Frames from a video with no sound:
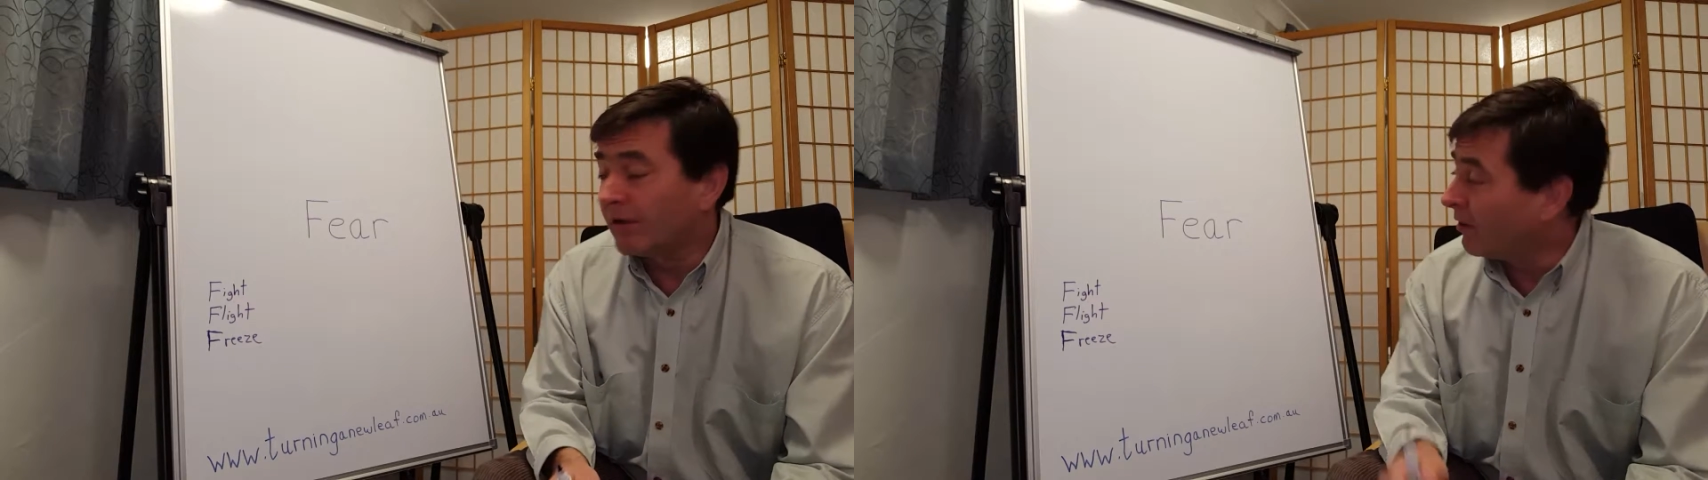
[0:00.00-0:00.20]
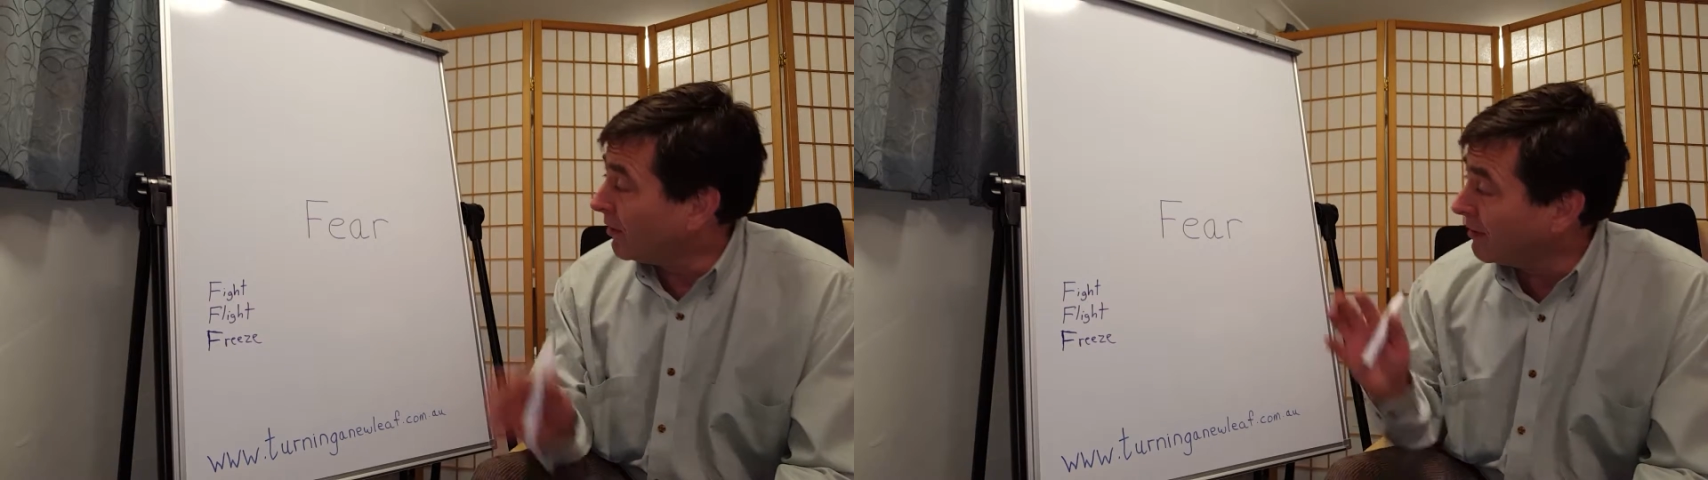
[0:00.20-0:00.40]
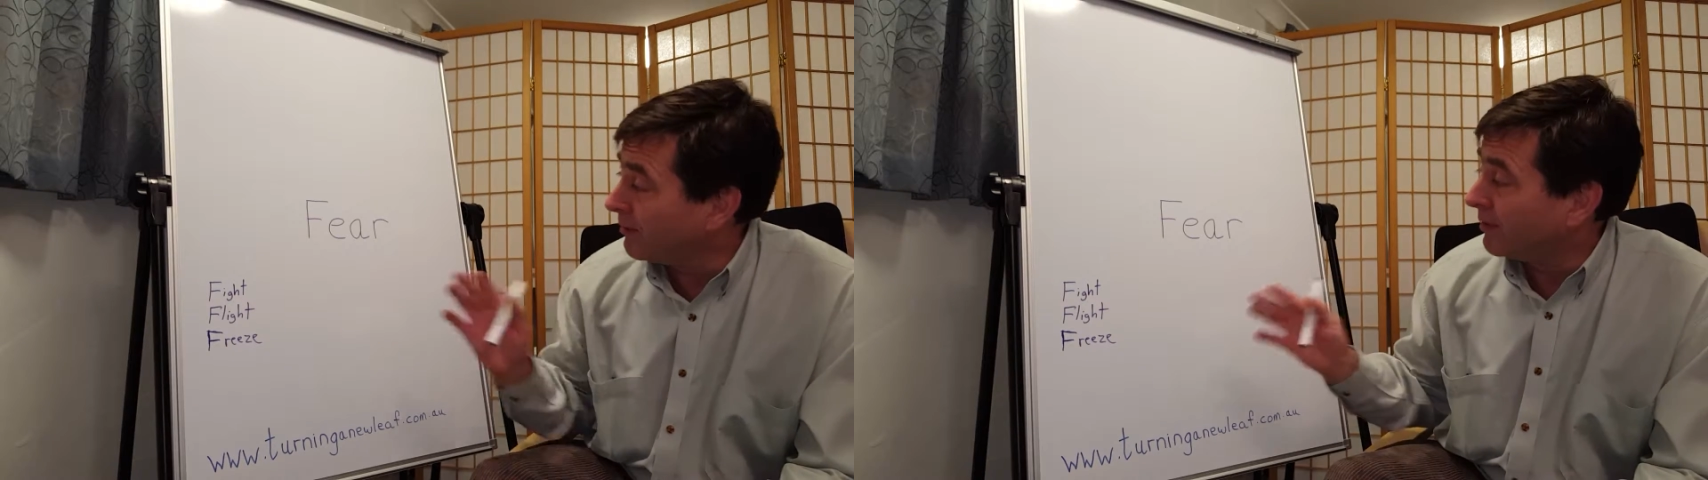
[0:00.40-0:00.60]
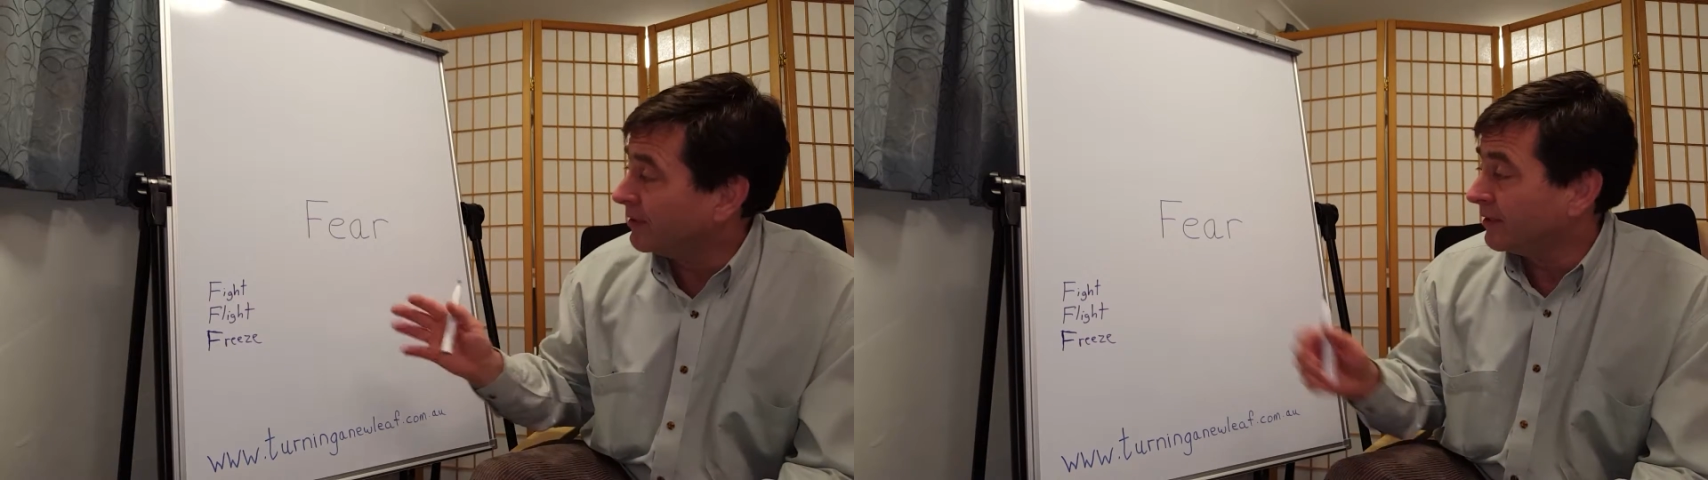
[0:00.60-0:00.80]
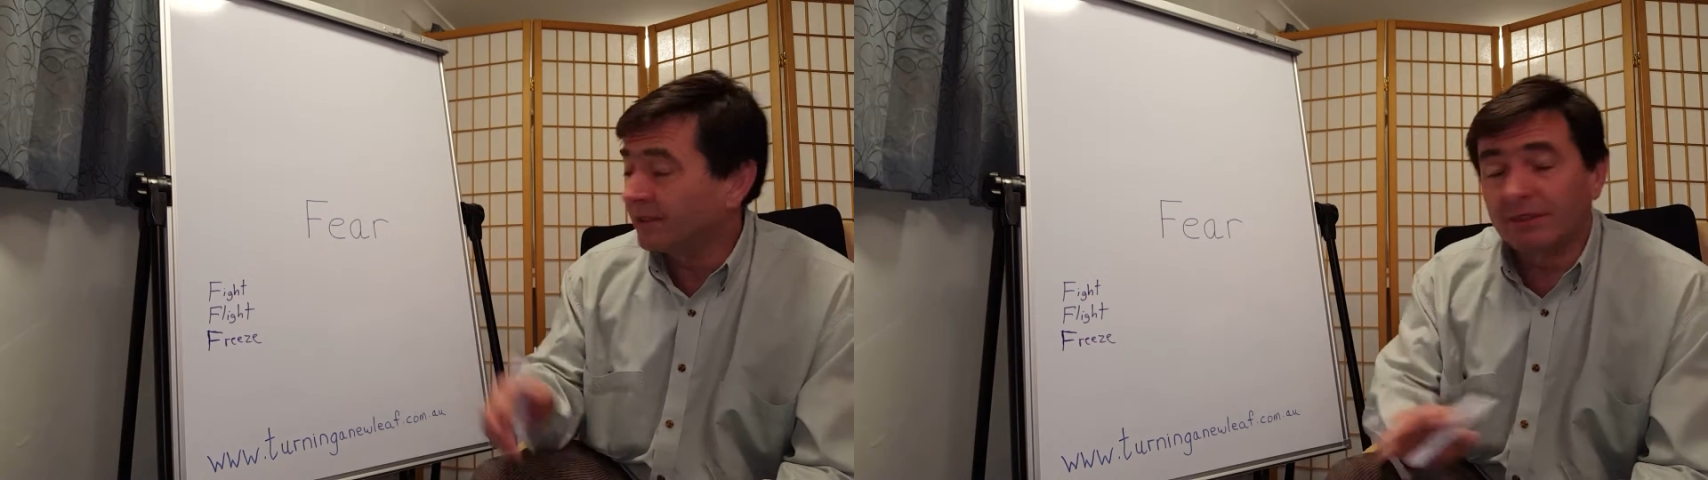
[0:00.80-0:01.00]
all
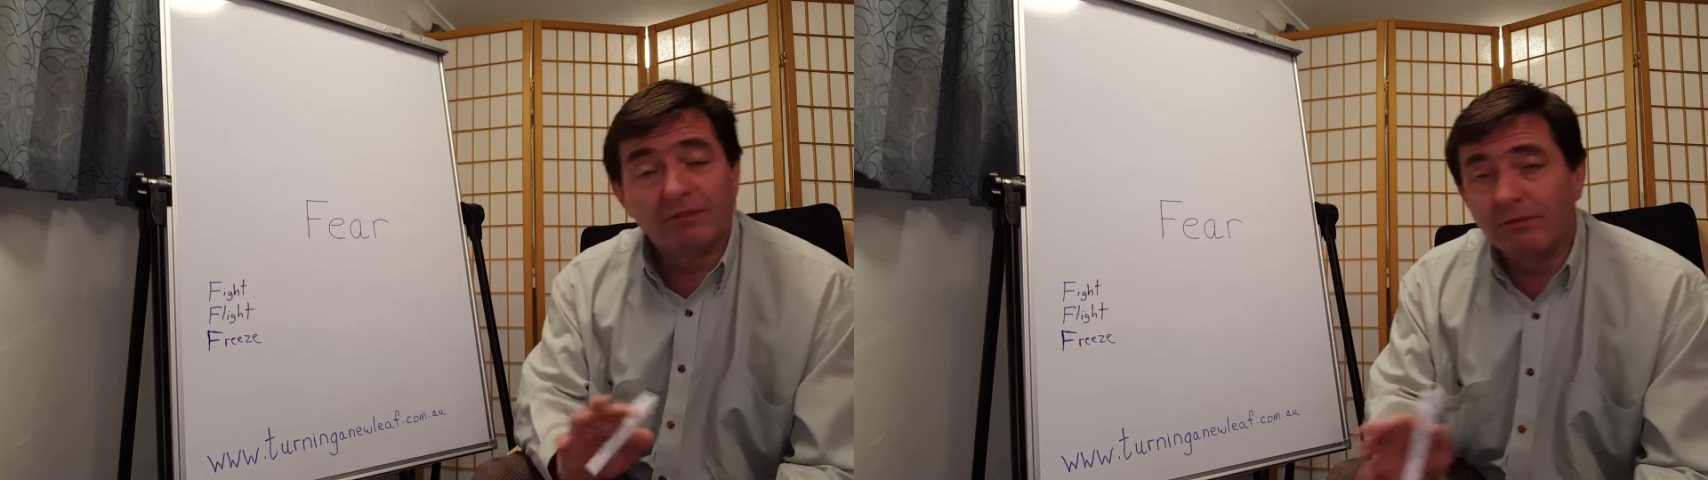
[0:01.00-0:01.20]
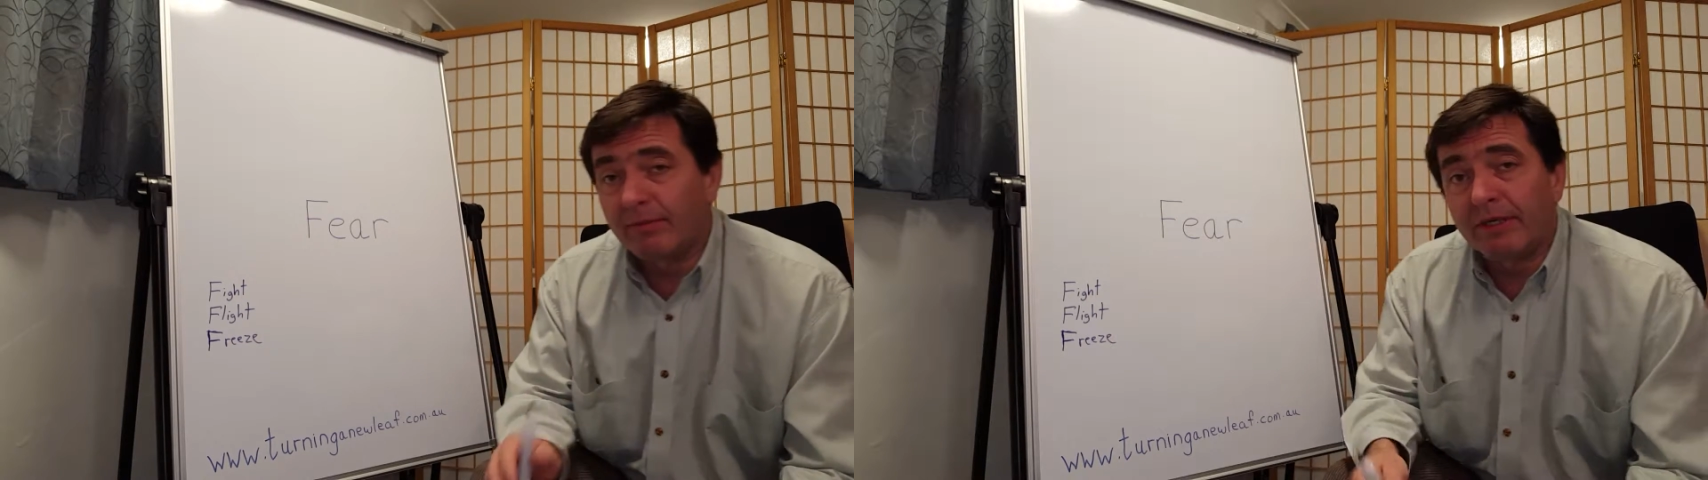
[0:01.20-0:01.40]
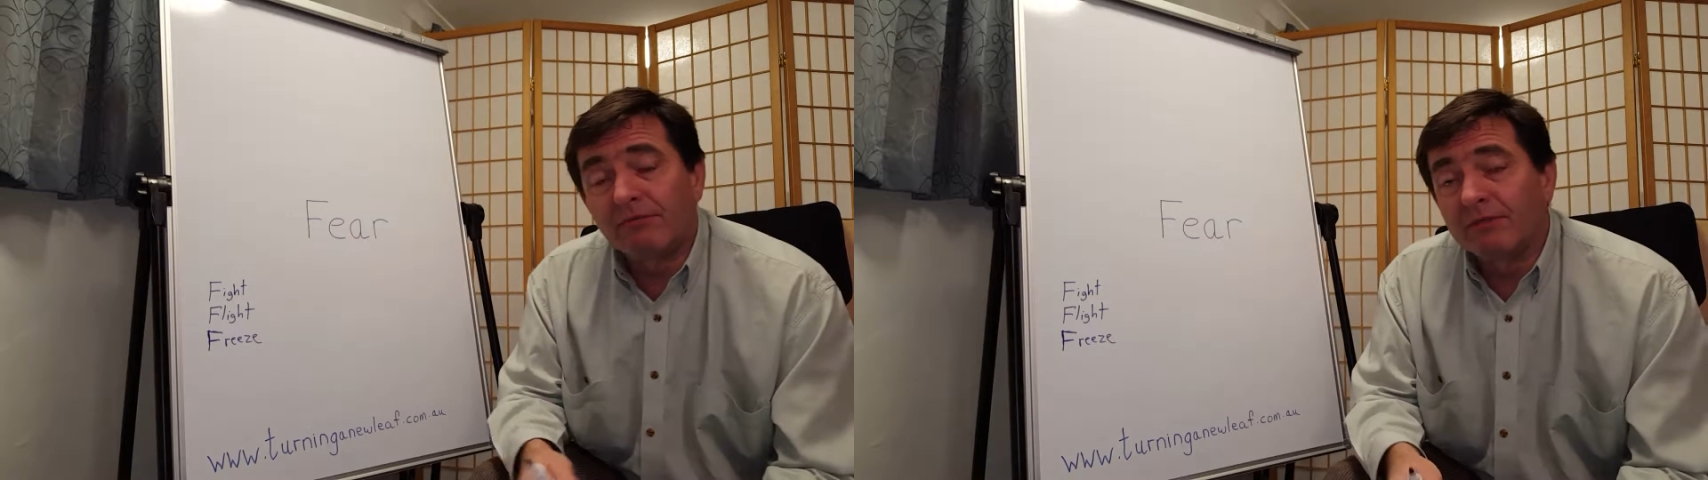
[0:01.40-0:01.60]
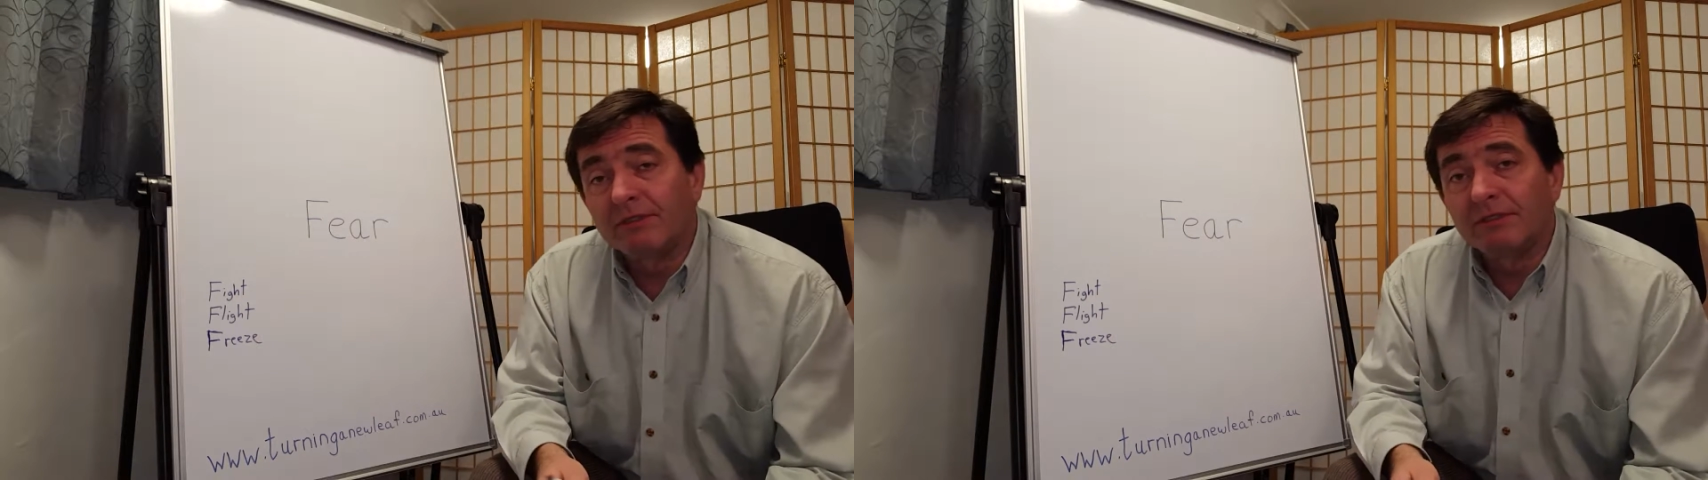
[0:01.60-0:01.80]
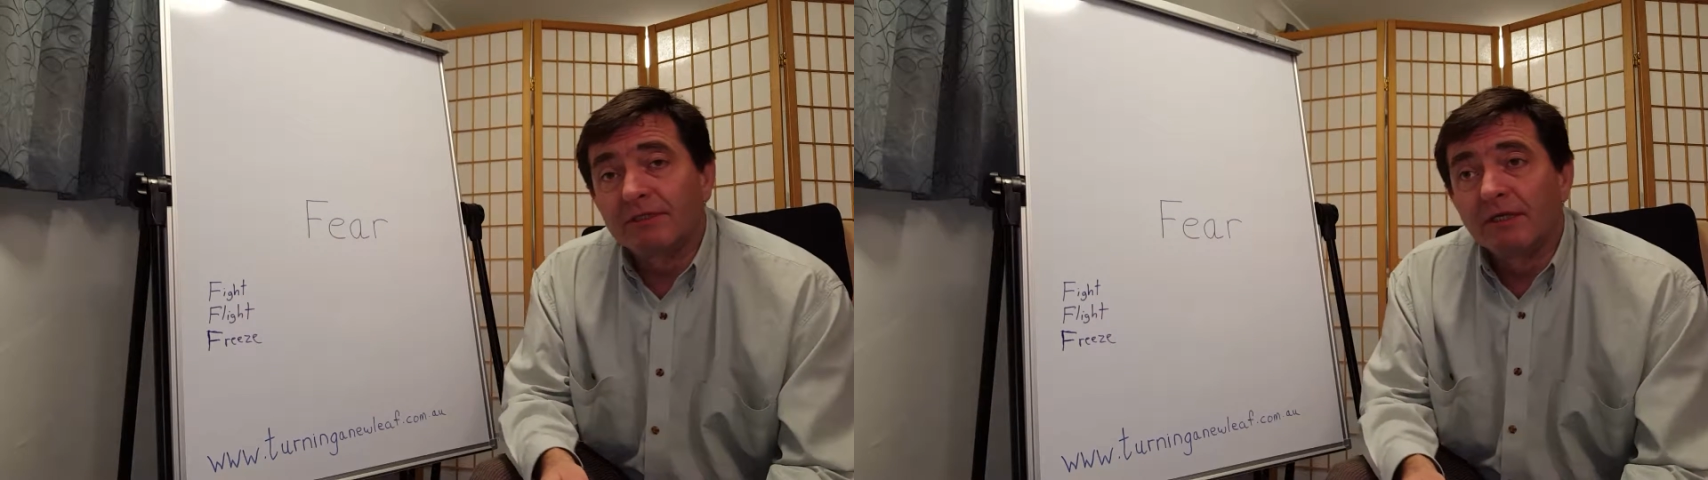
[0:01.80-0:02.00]
emotions, there's no bad
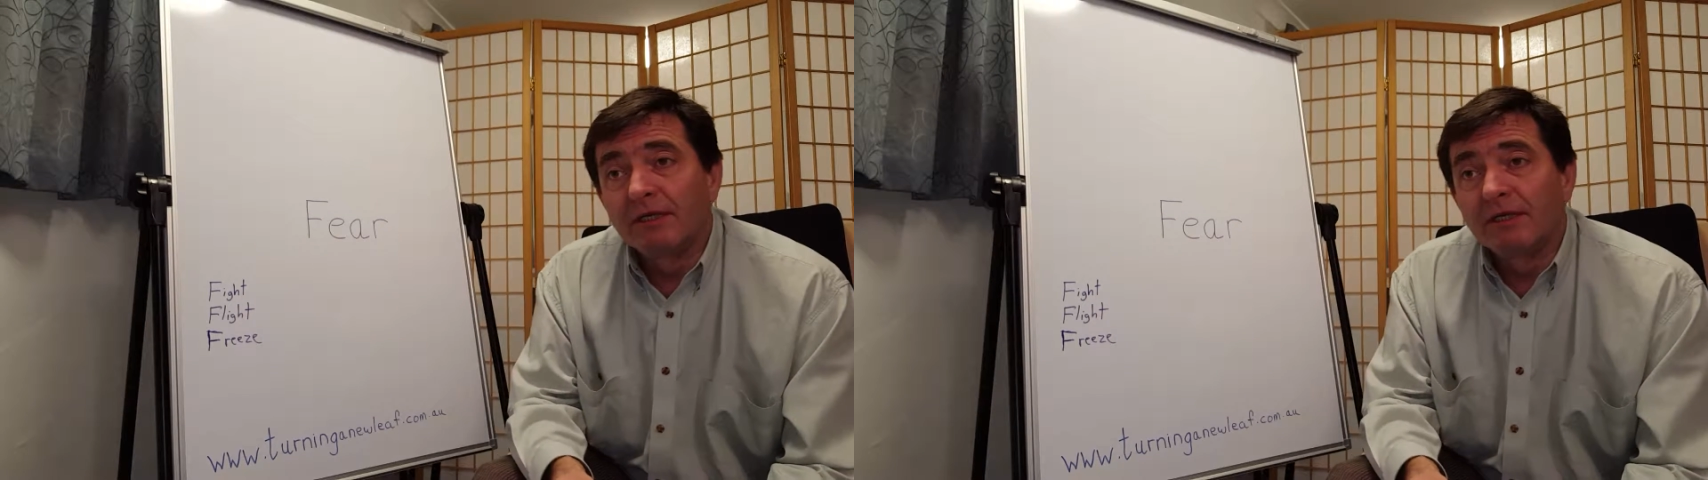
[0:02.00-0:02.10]
ones.